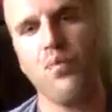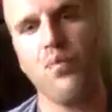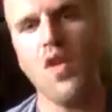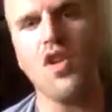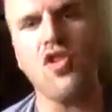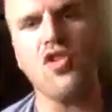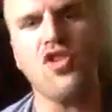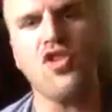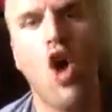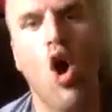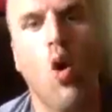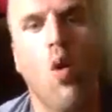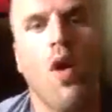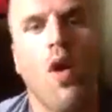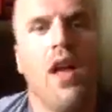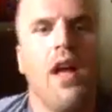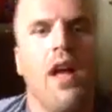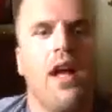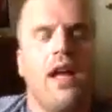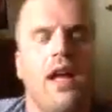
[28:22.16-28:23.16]
So
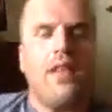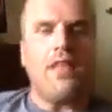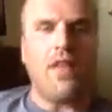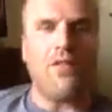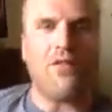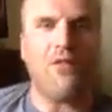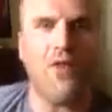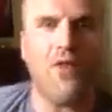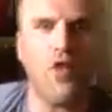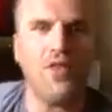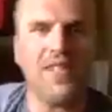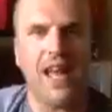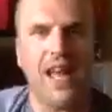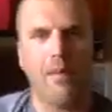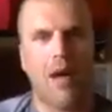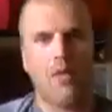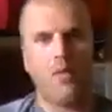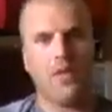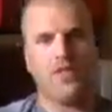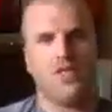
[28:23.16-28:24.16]
the first time
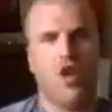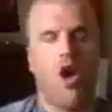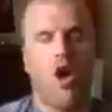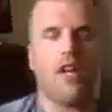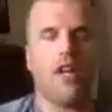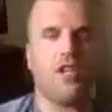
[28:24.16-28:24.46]
I was taught